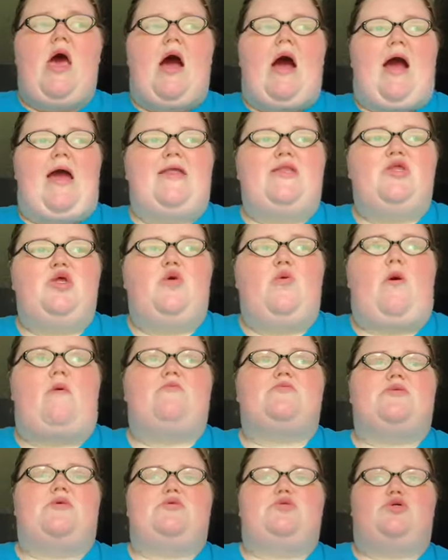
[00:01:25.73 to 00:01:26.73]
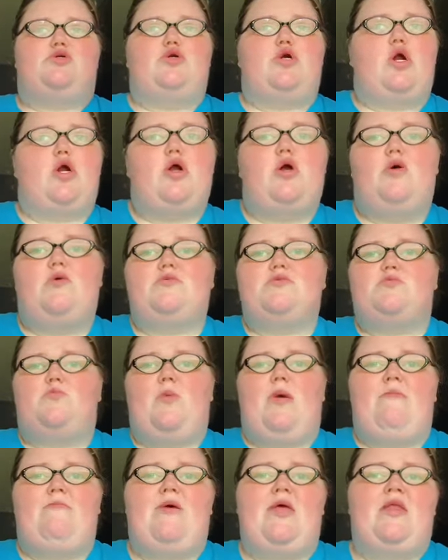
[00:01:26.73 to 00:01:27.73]
I knew I was into girls,
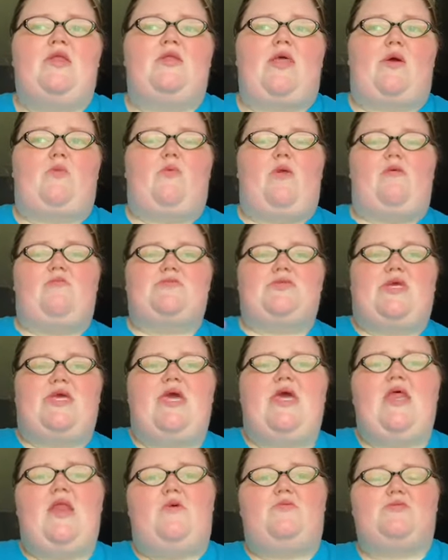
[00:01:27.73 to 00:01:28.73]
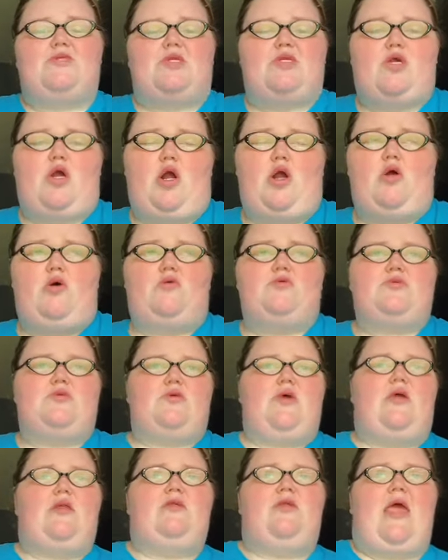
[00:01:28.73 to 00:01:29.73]
women. Like, when I was a kid, I was into girls
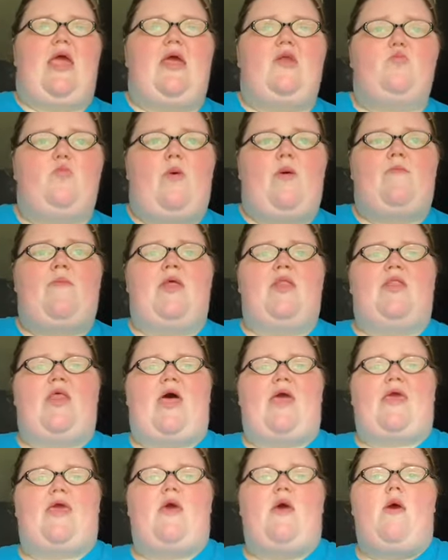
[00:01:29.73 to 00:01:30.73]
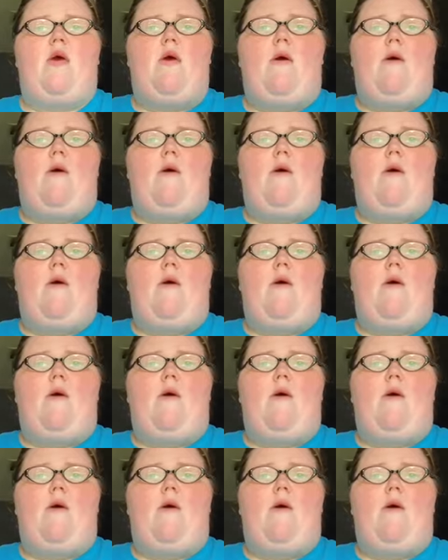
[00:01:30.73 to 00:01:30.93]
and women. Like,